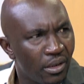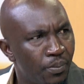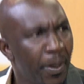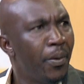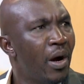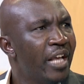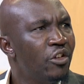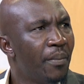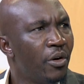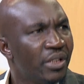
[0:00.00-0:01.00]
People
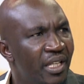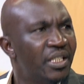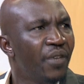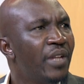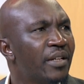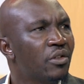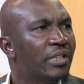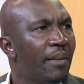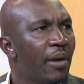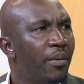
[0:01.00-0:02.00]
argue about this chief does not
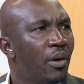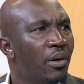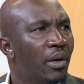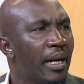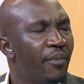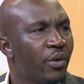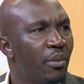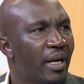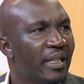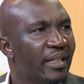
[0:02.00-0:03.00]
come
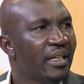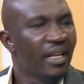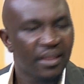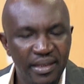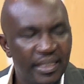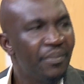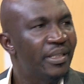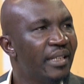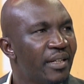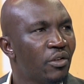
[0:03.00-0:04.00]
from a clan. This
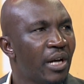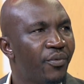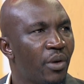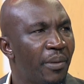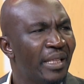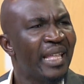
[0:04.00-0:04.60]
MCA does not come from.